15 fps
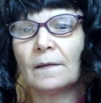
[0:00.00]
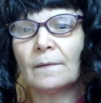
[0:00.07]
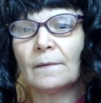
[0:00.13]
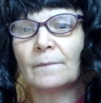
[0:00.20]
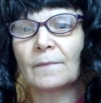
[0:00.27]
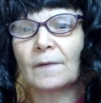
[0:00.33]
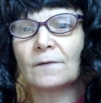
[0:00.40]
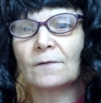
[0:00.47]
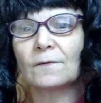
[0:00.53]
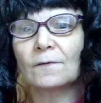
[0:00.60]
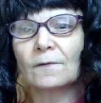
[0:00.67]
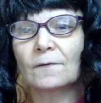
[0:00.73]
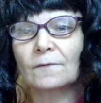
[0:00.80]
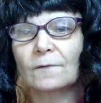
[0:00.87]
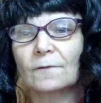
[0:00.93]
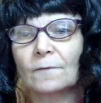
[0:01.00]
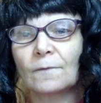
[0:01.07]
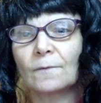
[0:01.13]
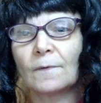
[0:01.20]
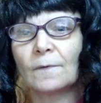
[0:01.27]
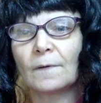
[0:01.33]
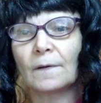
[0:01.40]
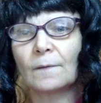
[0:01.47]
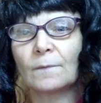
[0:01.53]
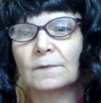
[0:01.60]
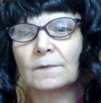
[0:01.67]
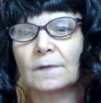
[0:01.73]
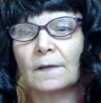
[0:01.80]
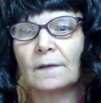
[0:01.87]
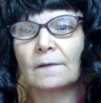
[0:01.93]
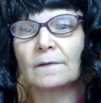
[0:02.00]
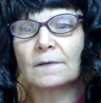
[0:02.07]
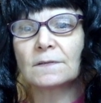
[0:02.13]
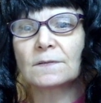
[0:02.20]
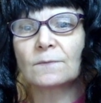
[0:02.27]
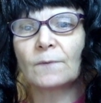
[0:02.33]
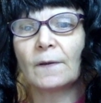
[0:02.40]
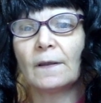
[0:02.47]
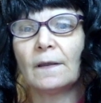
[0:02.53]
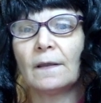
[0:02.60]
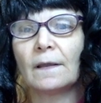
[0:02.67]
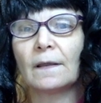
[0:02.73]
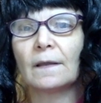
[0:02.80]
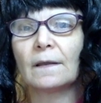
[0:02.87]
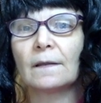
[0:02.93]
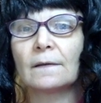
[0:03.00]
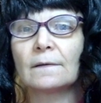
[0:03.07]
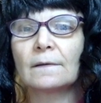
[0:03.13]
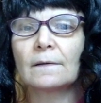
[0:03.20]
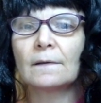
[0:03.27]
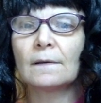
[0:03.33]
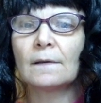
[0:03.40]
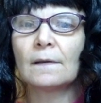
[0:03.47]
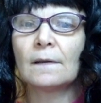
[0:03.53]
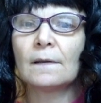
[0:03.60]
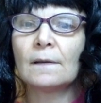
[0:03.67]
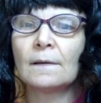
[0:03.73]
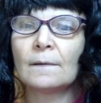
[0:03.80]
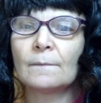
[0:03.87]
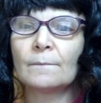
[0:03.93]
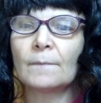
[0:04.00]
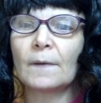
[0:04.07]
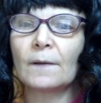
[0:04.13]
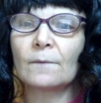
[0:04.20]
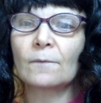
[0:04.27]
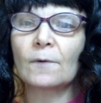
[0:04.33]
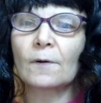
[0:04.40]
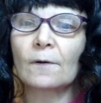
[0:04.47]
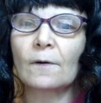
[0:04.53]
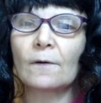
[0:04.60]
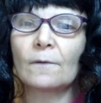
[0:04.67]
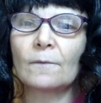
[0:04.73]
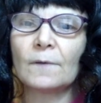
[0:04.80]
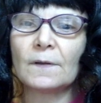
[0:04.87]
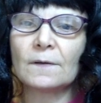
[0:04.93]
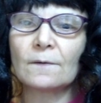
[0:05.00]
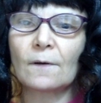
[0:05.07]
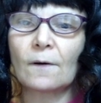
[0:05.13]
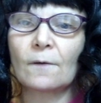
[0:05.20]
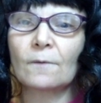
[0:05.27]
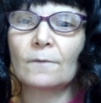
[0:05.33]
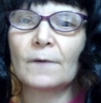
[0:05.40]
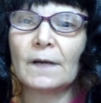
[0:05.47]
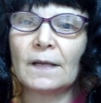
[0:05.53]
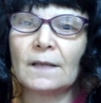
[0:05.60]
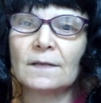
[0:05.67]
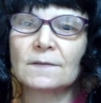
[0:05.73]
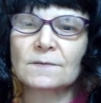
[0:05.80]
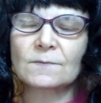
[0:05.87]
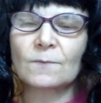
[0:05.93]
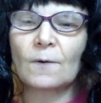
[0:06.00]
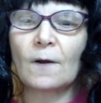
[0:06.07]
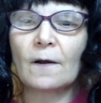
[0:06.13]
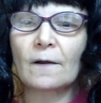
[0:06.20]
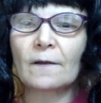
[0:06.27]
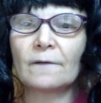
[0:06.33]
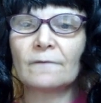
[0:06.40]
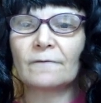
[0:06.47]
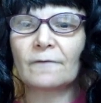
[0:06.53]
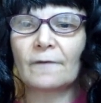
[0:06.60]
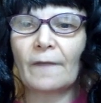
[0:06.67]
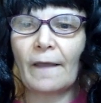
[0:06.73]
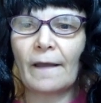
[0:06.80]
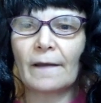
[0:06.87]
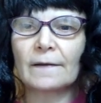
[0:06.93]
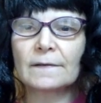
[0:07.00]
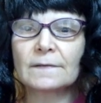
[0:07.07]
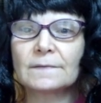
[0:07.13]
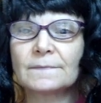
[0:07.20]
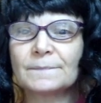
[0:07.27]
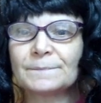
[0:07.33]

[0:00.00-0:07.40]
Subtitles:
yep, they took, so I will take this way, and my rook already is rocking for that.